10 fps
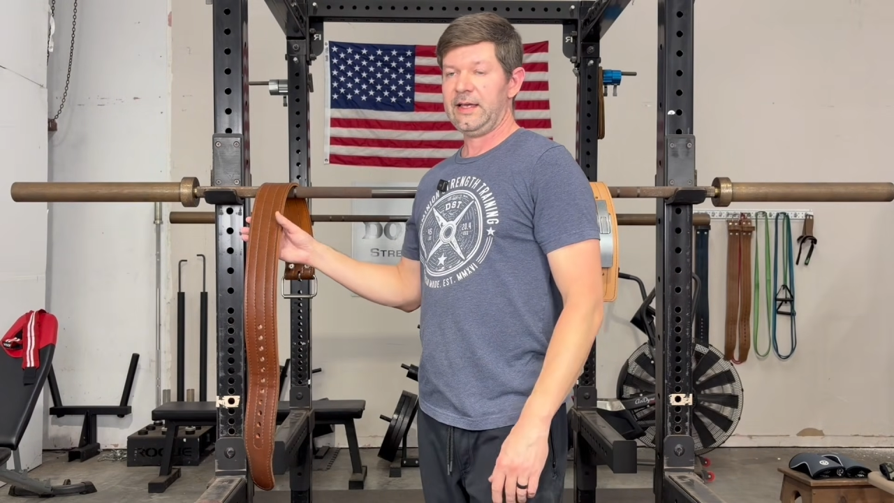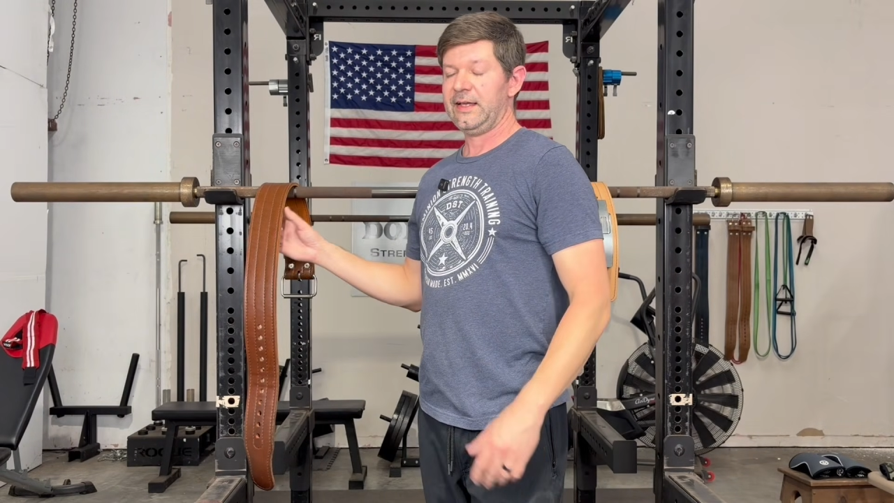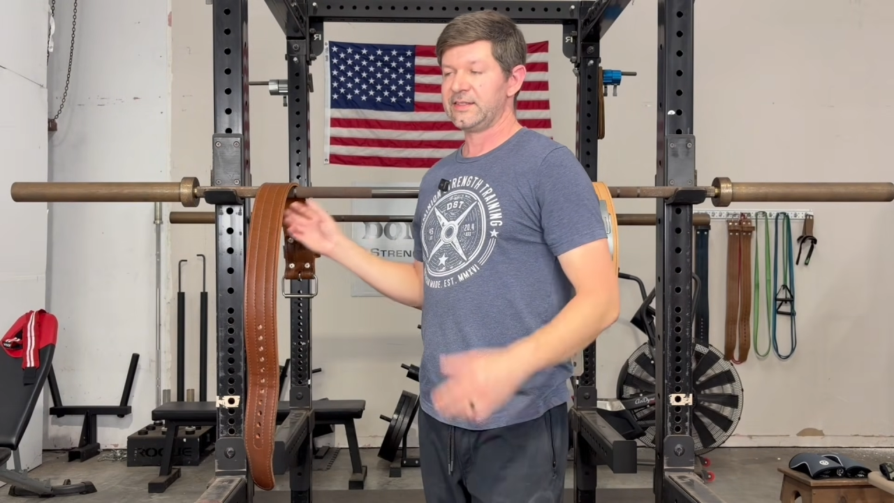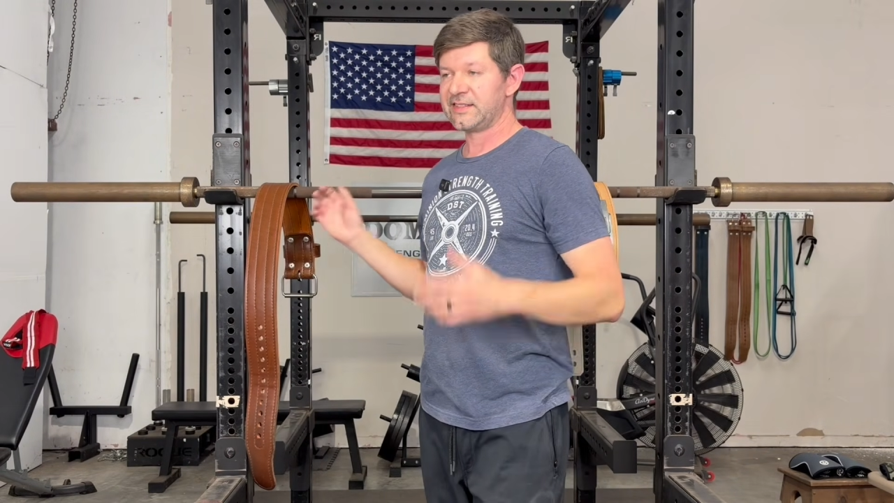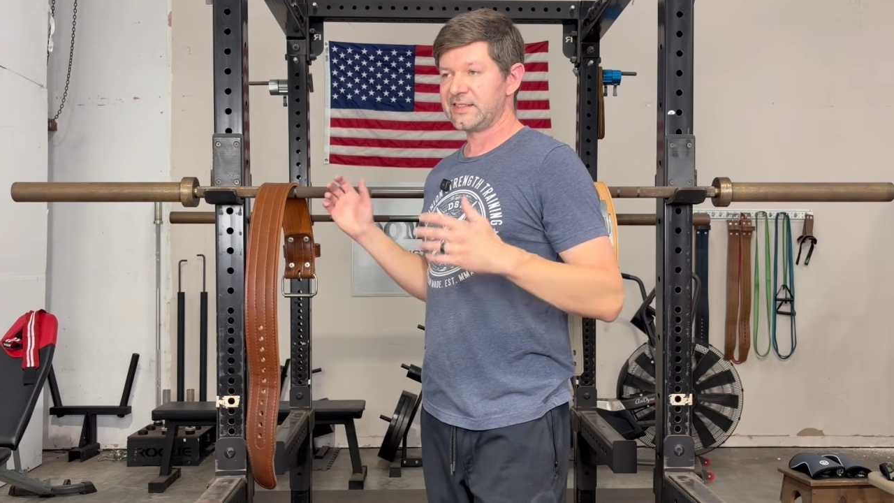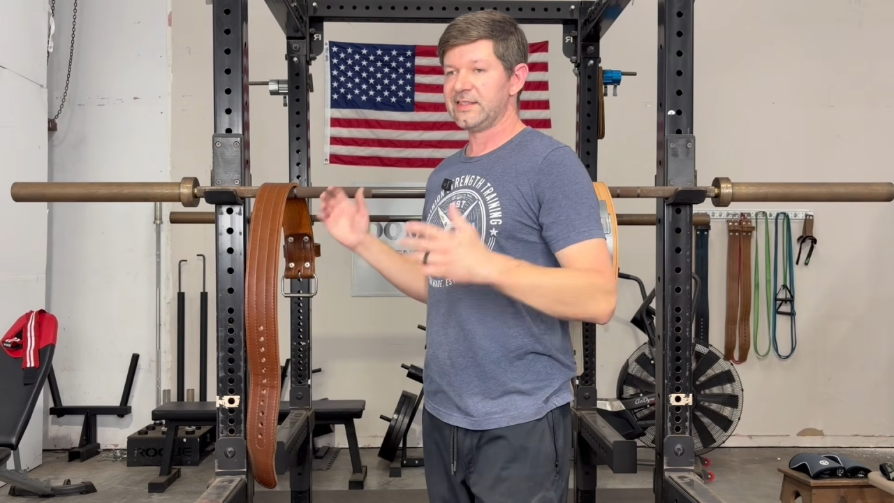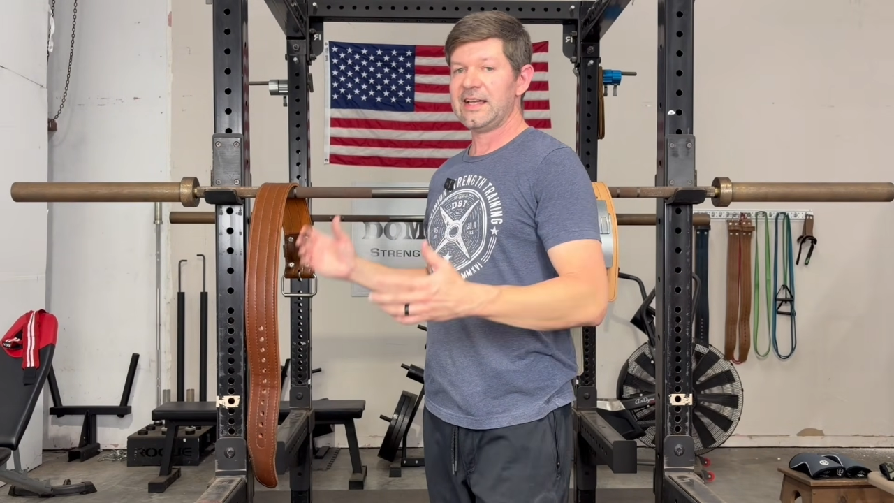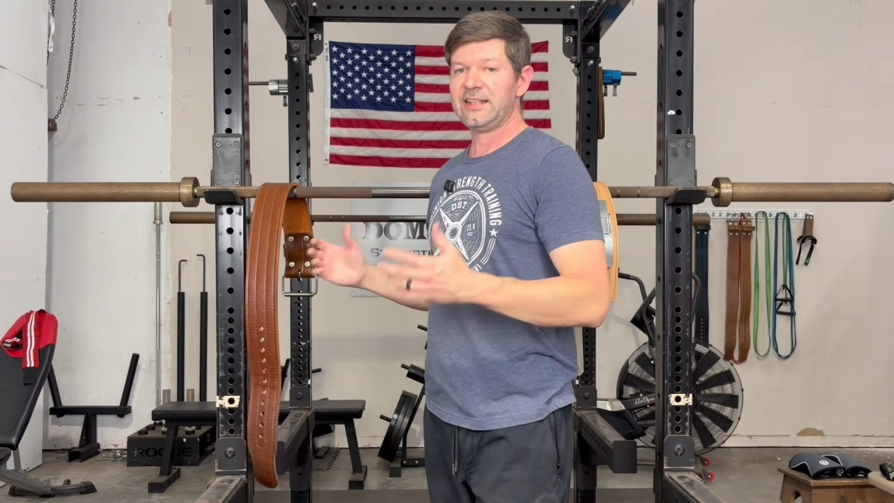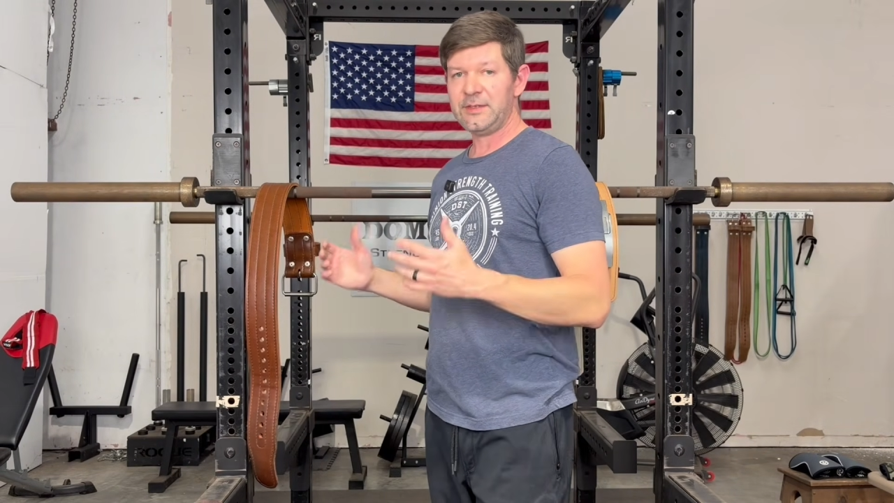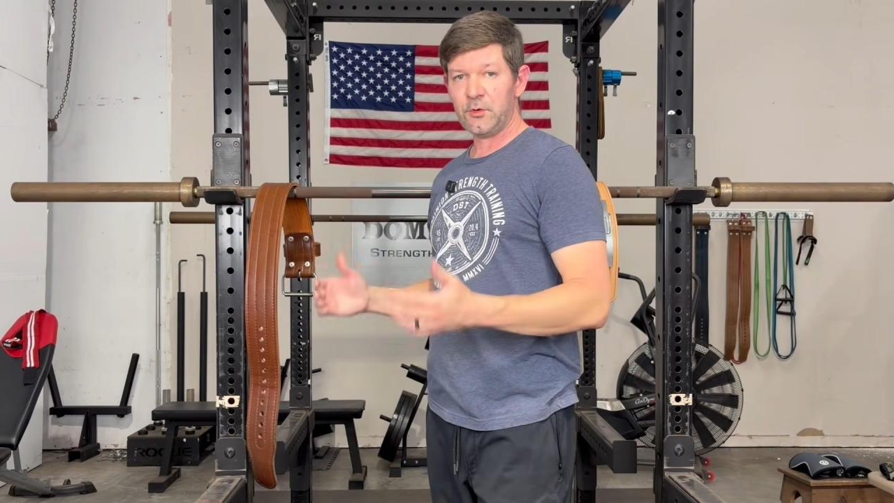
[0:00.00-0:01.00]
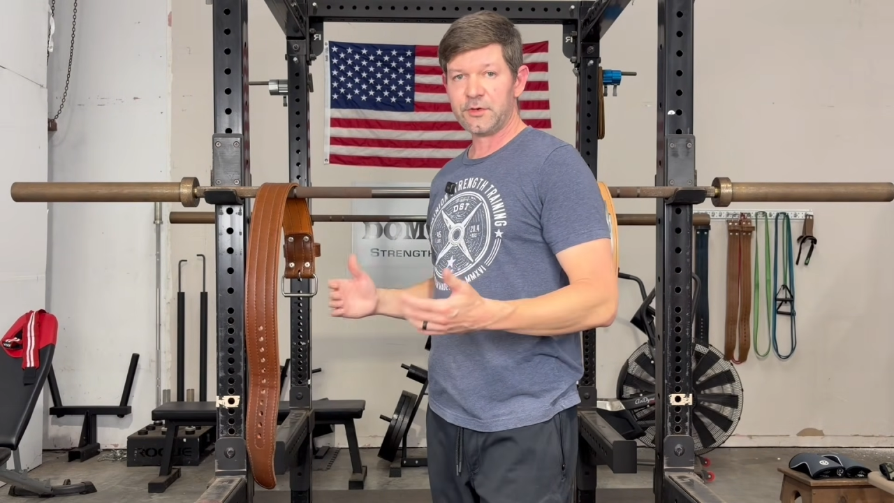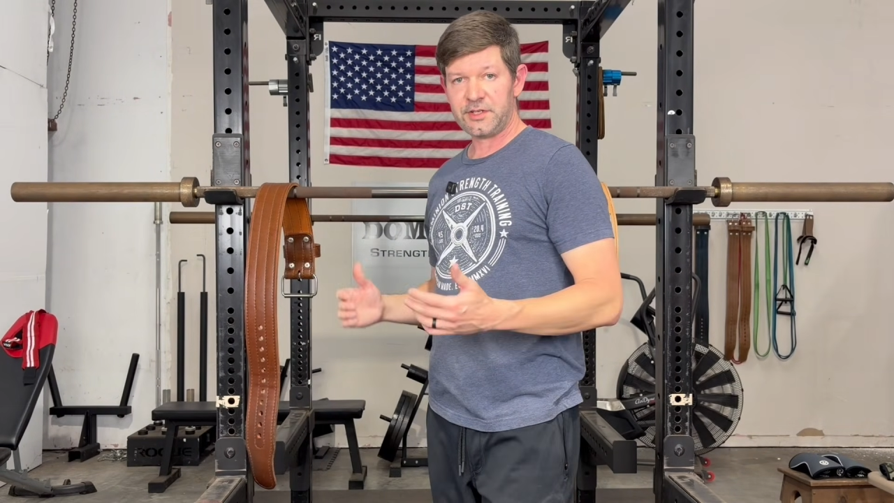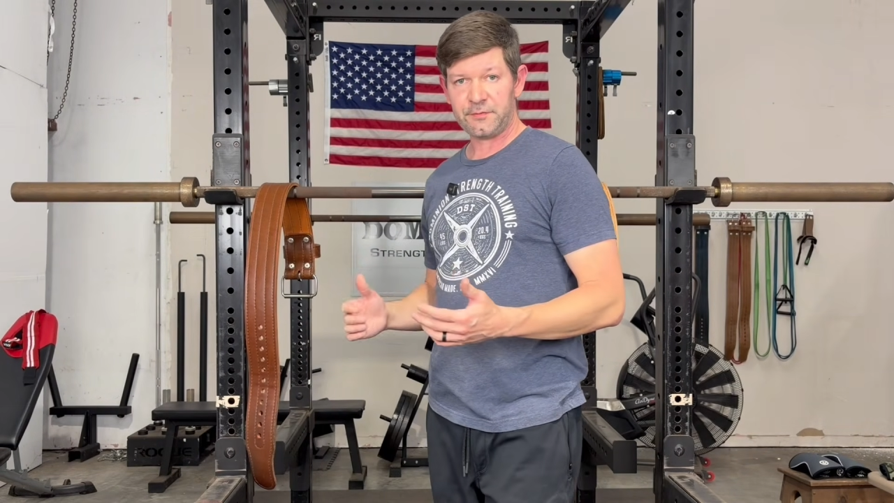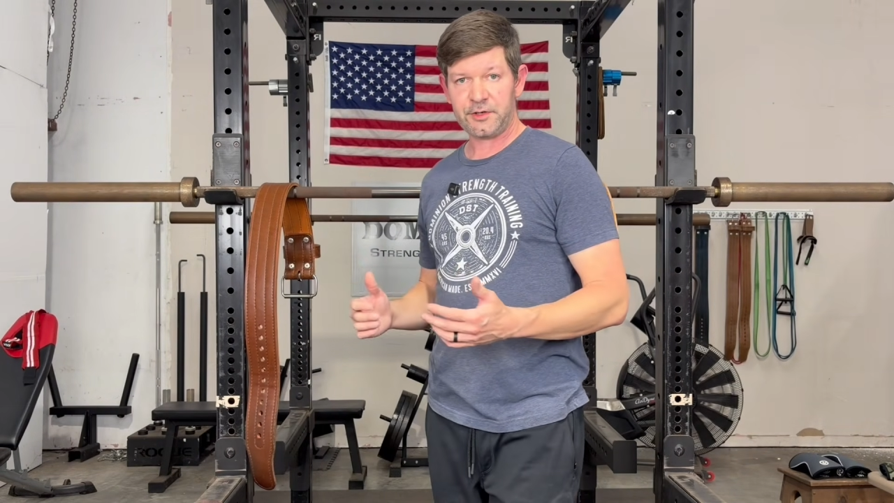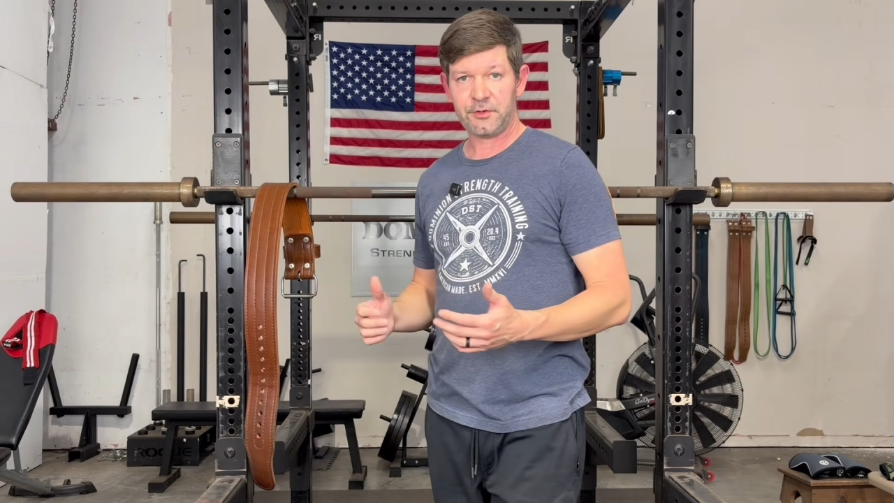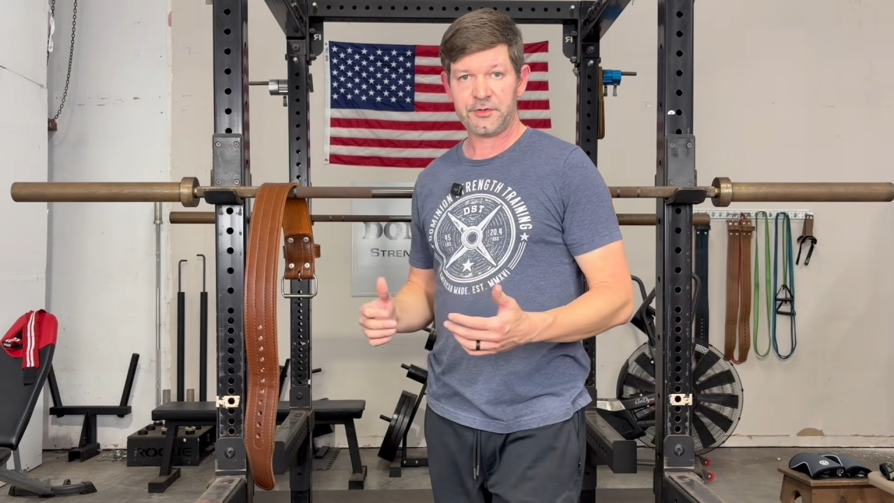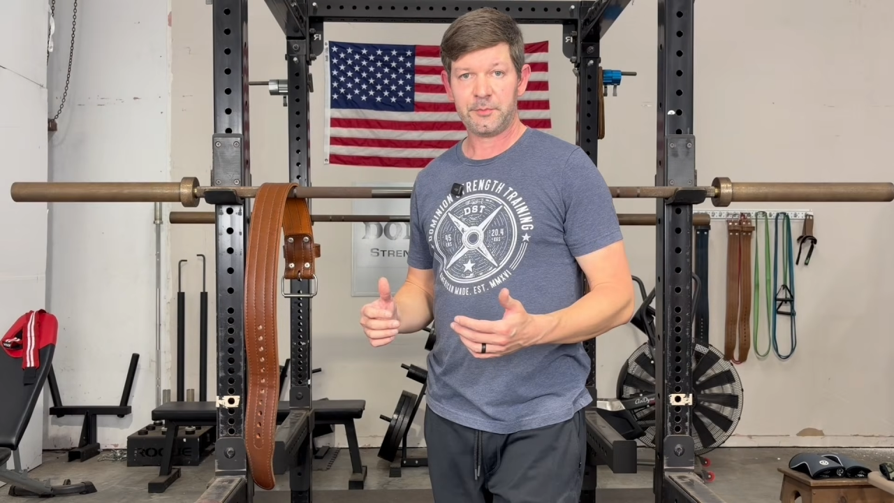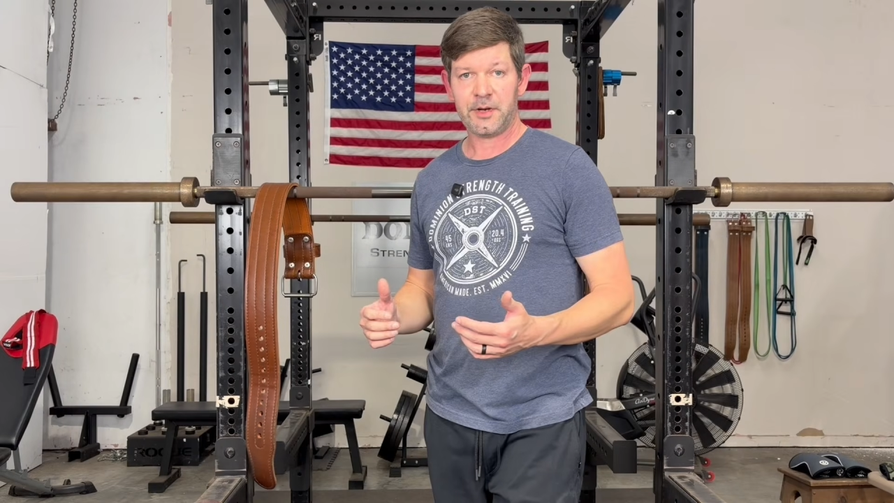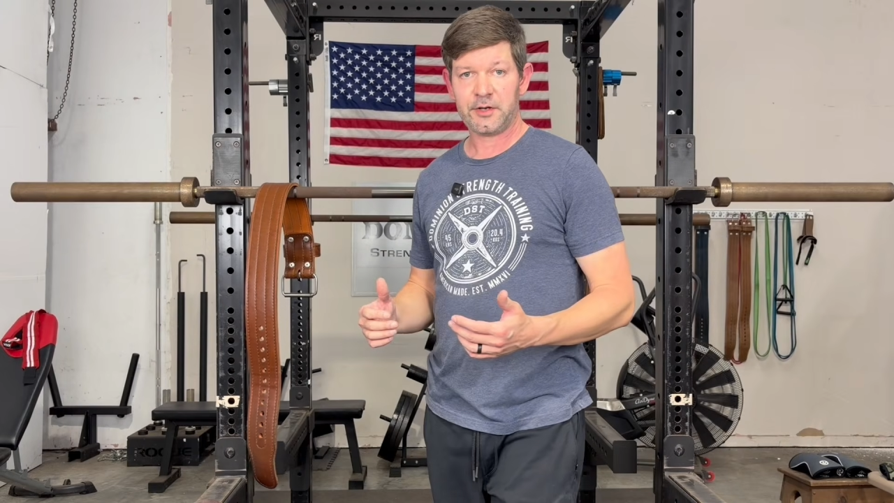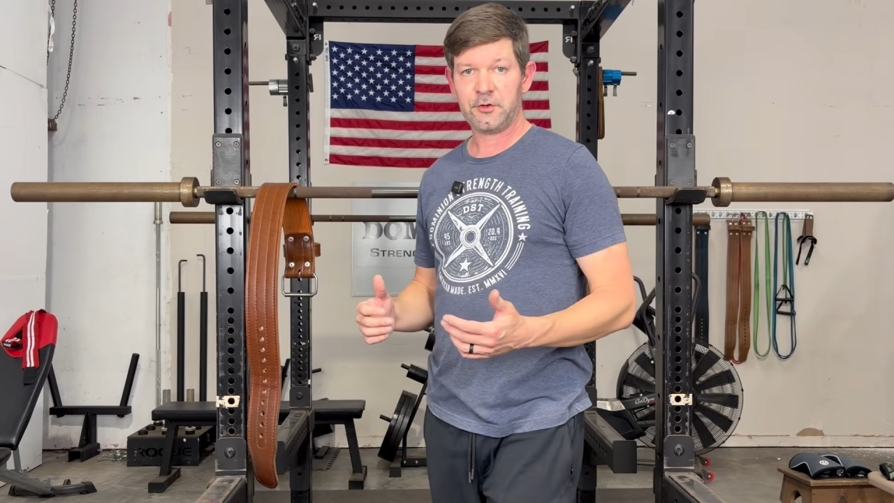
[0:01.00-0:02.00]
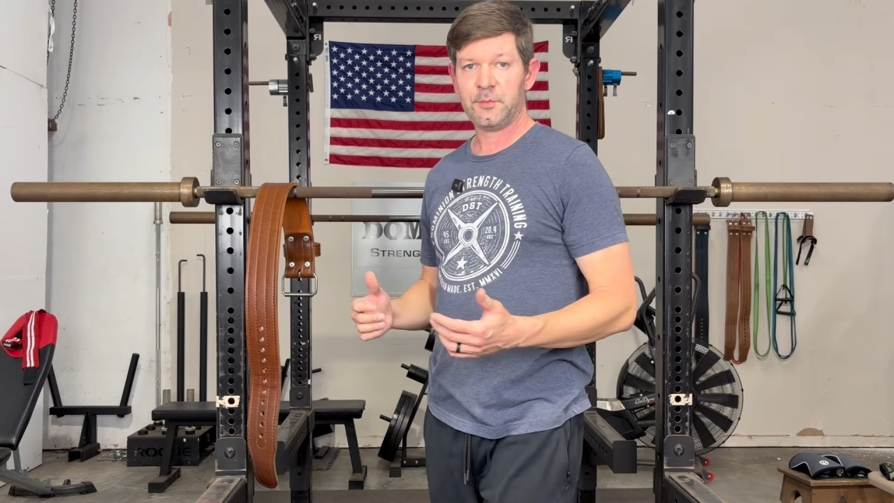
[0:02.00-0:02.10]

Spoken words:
it's slightly more difficult to buckle,